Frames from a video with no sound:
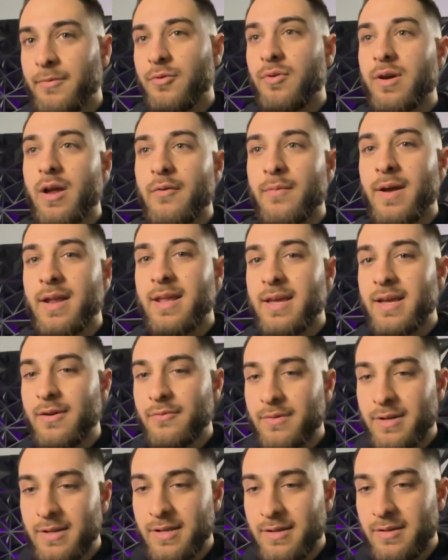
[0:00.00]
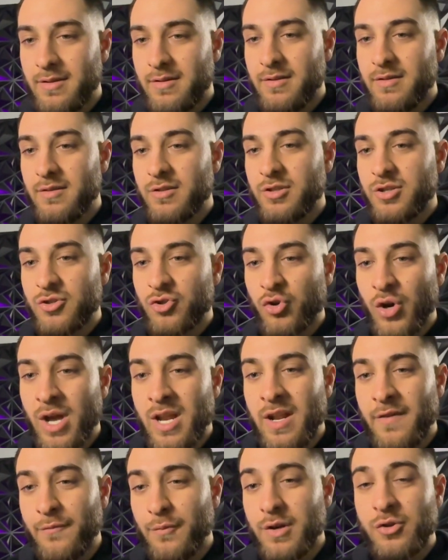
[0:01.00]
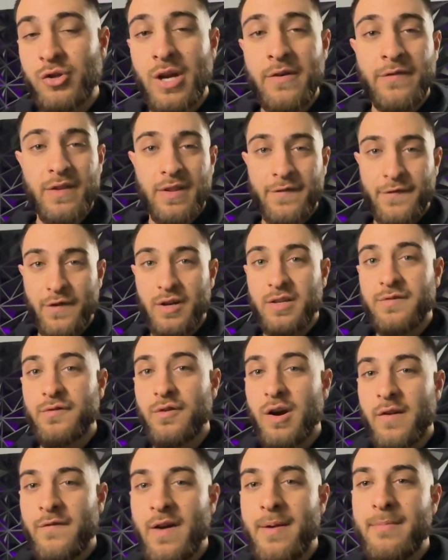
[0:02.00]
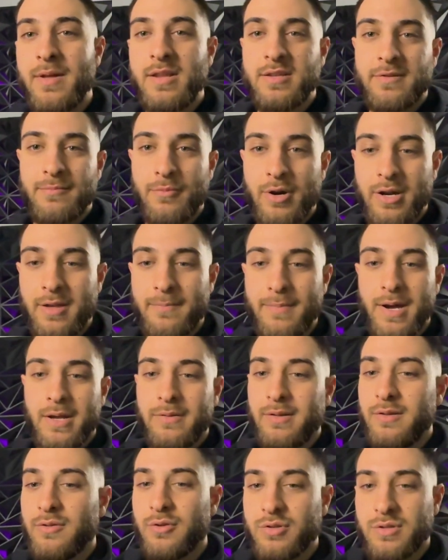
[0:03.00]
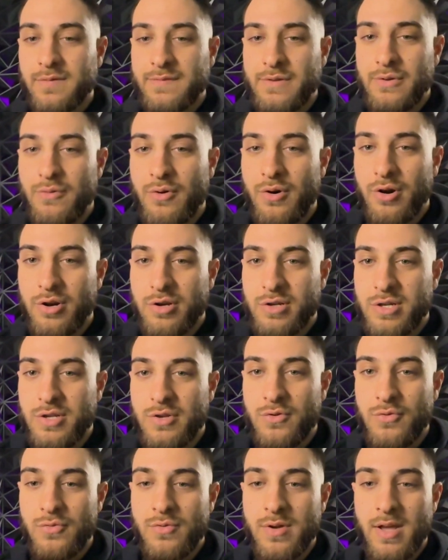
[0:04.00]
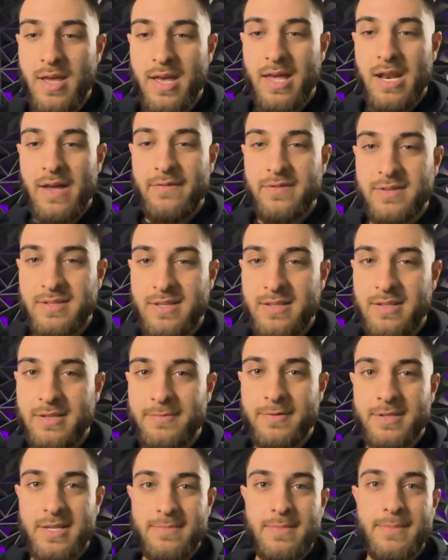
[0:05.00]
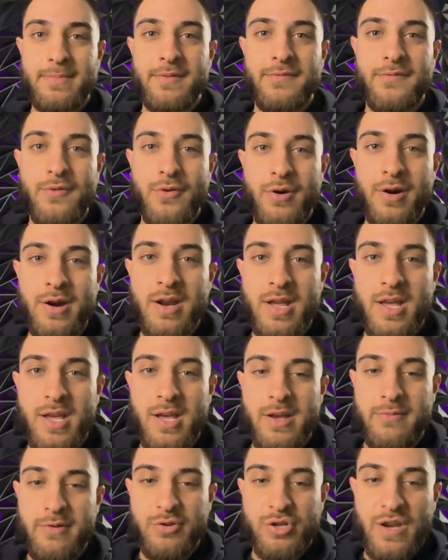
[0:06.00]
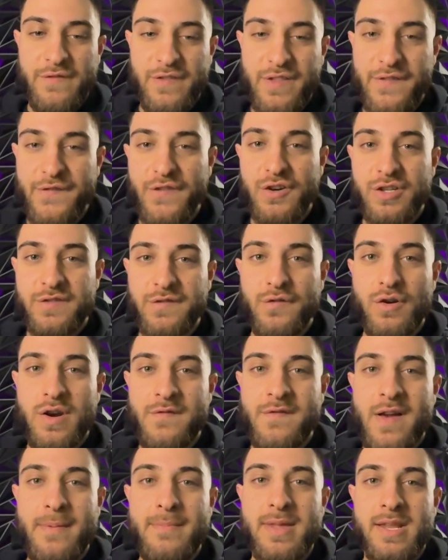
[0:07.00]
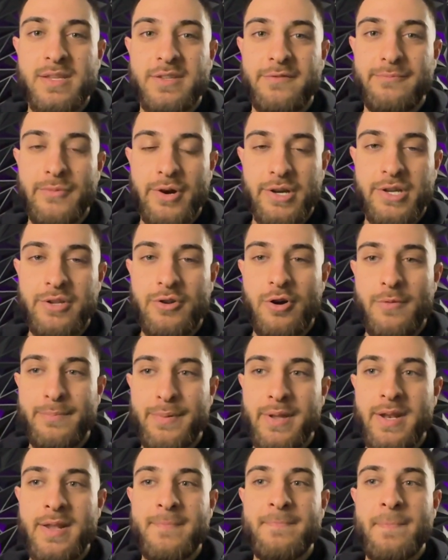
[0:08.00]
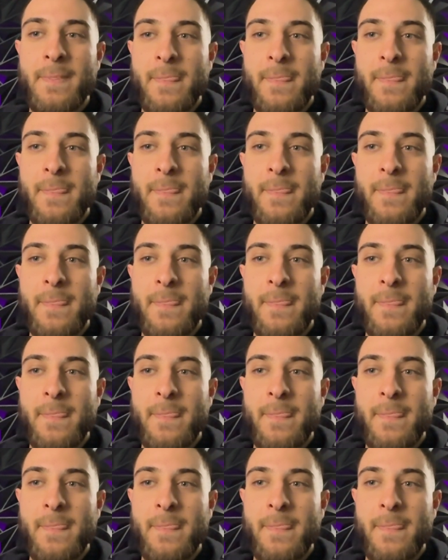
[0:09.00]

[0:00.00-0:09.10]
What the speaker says: go get ready. We trade for the first 45 minutes of market, by the way. Those of you who are new and haven't seen me before, we trade for the first 45 minutes of market open.